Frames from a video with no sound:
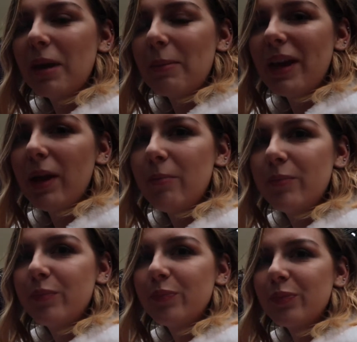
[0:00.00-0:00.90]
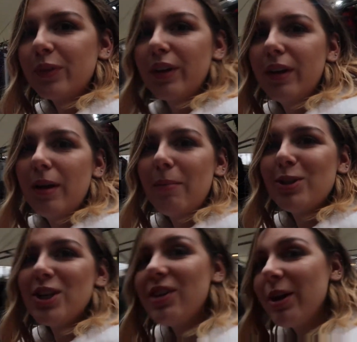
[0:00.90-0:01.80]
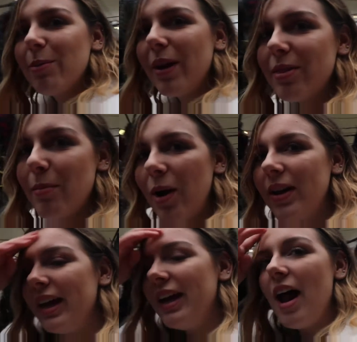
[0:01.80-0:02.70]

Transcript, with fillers: Maybe. But she's here, we're at the market.